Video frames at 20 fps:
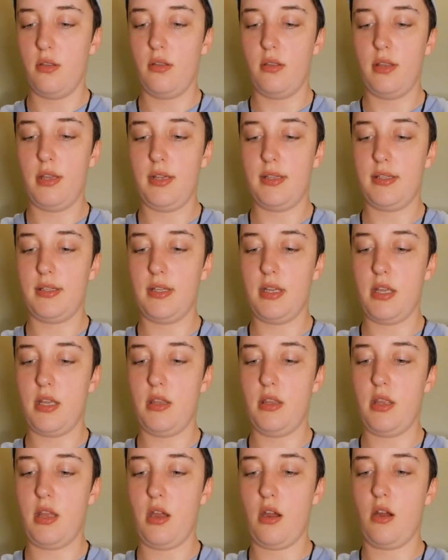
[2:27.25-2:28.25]
this in
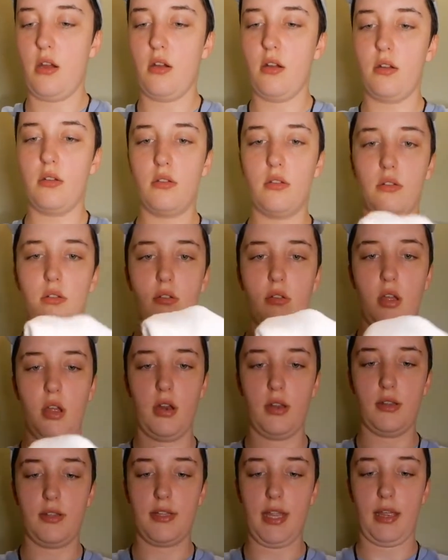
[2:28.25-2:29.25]
there in
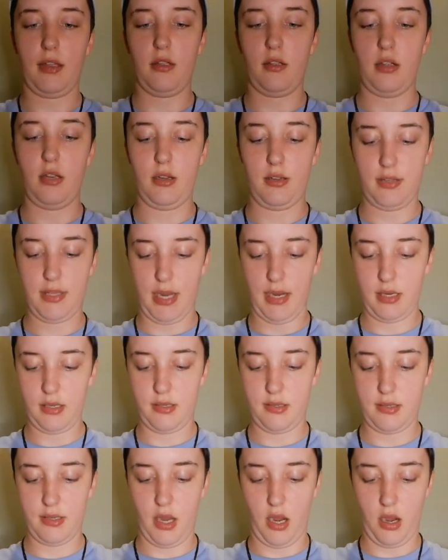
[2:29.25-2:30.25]
a second
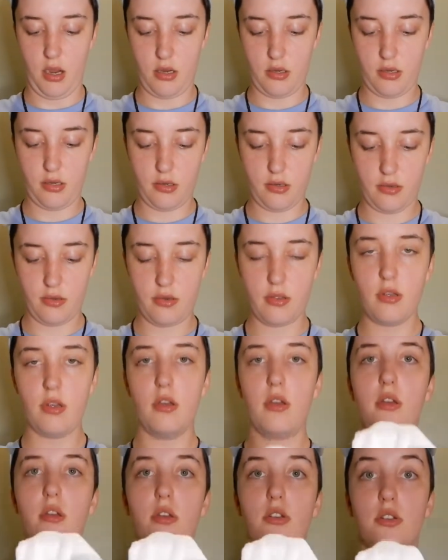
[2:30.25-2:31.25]
sock,
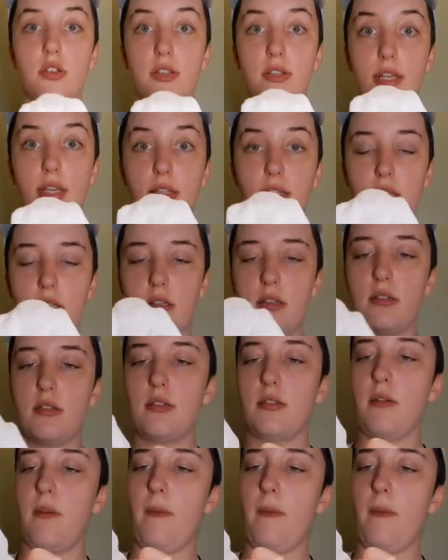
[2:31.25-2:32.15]
just like this.